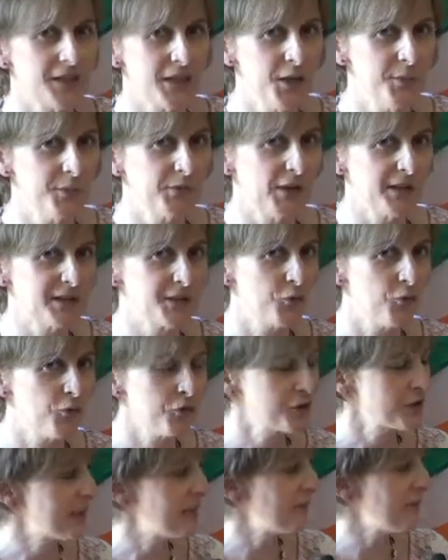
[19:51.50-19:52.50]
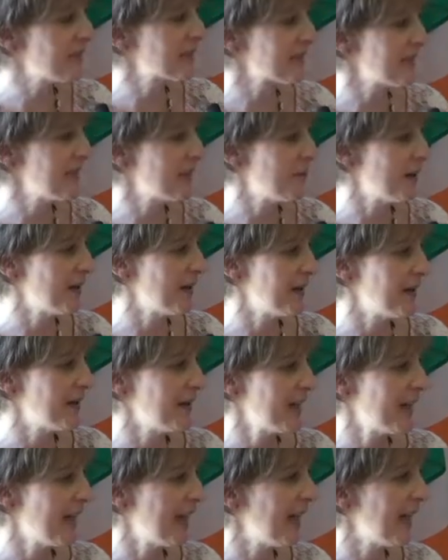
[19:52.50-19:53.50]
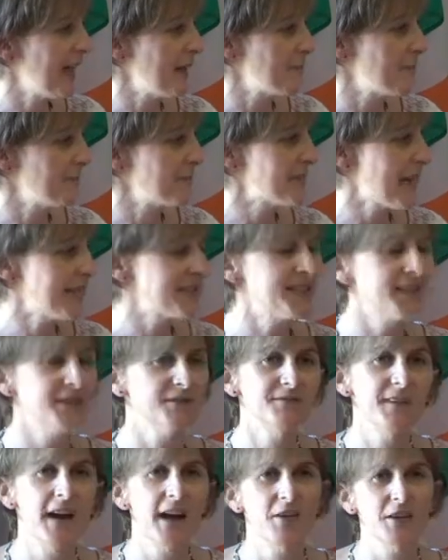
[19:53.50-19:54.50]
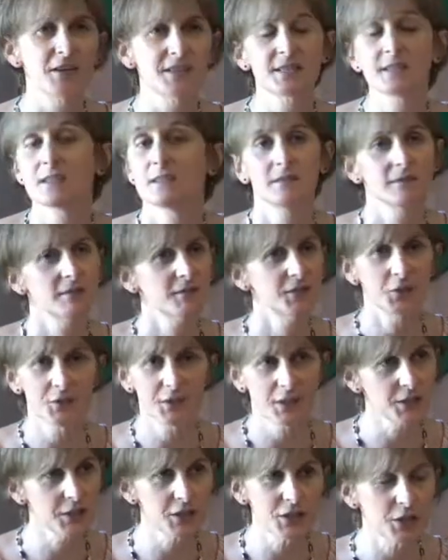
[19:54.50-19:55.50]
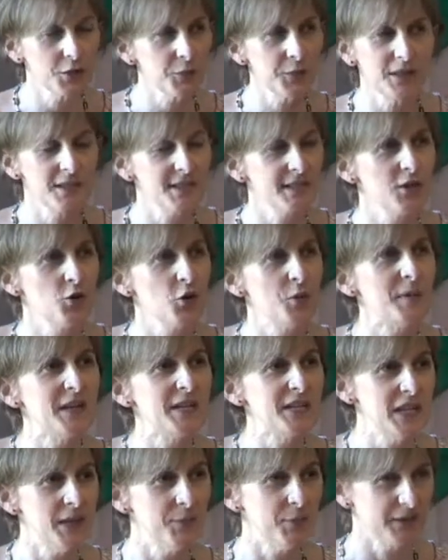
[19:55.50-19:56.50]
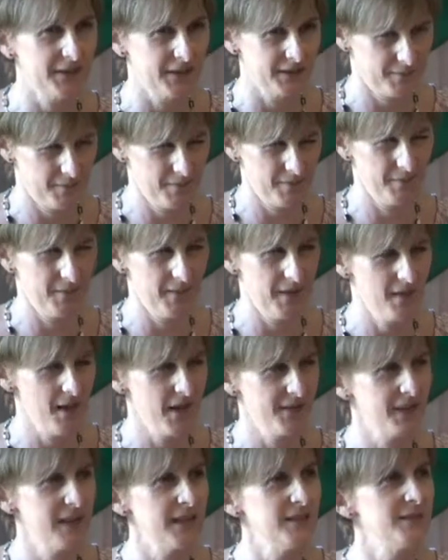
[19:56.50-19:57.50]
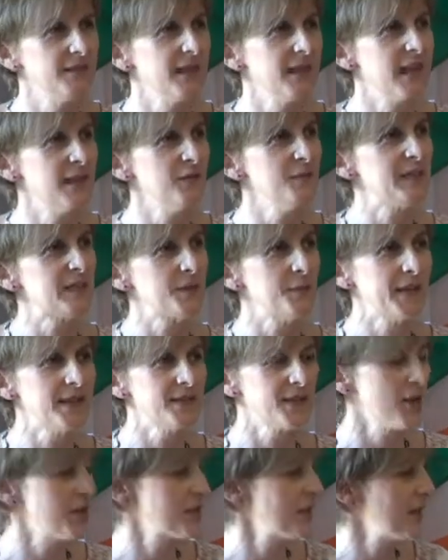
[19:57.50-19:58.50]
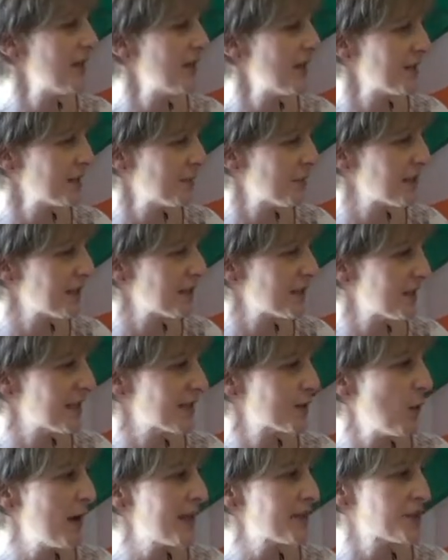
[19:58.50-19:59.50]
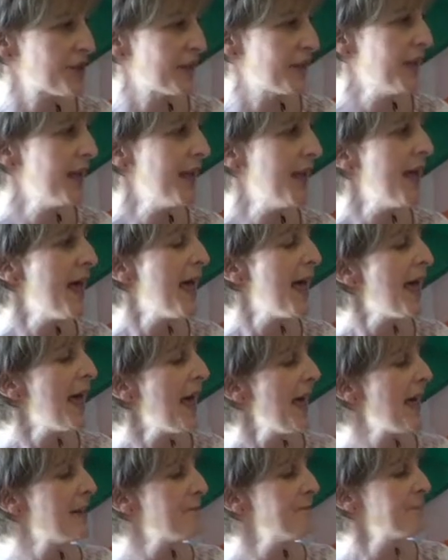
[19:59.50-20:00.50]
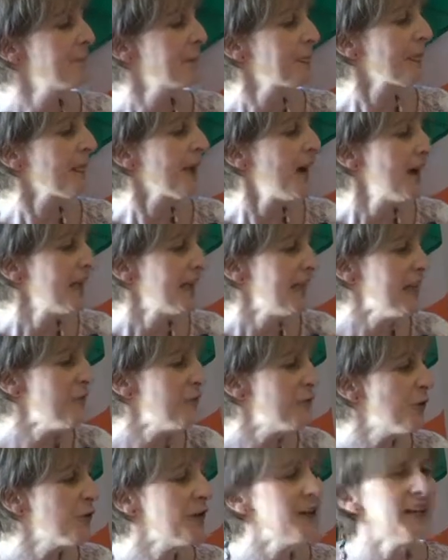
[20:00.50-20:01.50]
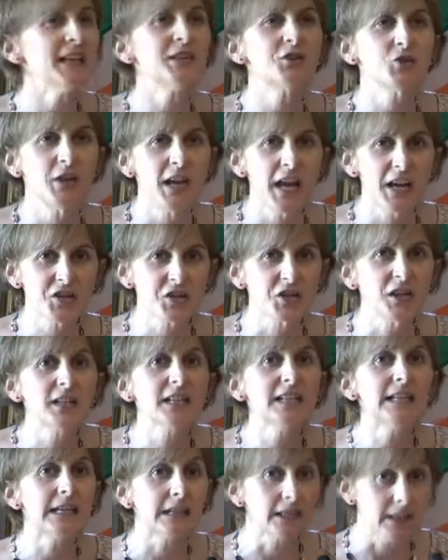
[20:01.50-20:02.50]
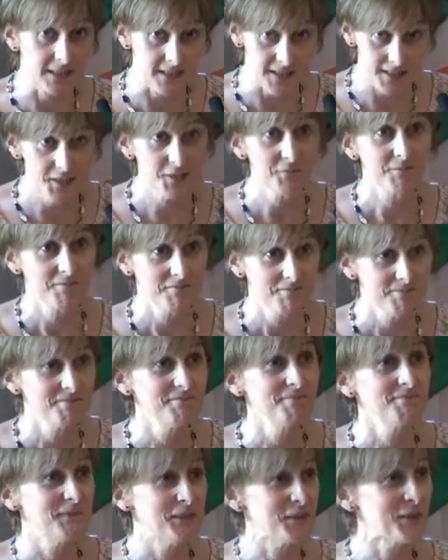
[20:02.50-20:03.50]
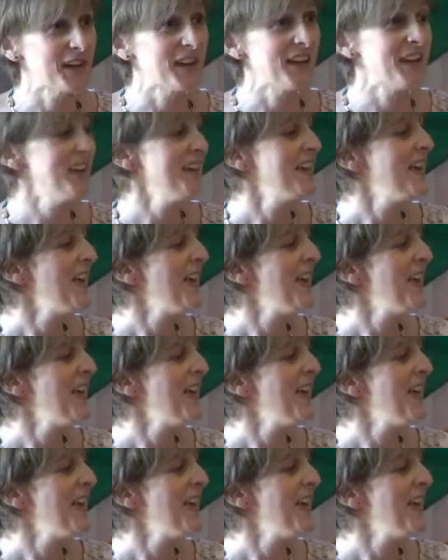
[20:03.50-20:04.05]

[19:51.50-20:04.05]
the Human Rights Quarterly recently by Dancy and Farris, nothing to do with the CRPD, but they gave me some insight, I suppose, into this question. If you're an international legalist, okay,